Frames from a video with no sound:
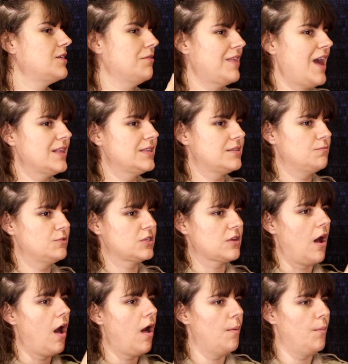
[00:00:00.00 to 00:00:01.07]
so that was
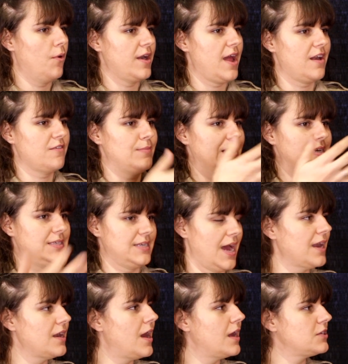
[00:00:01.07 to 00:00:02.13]
all born out of my
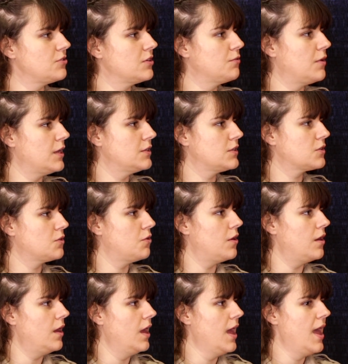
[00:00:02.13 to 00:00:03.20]
dad not doing well in
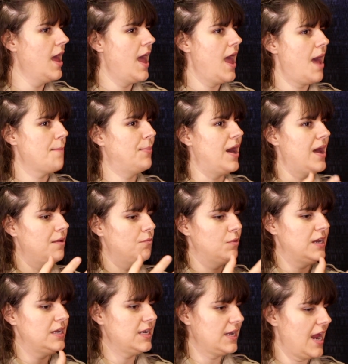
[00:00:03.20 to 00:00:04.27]
school. But
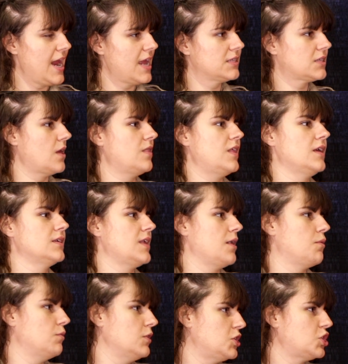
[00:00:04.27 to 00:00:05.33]
when he did hands on things
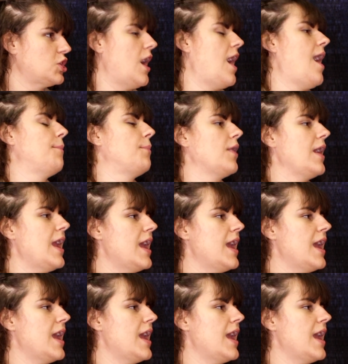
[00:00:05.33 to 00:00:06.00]
like wood shop or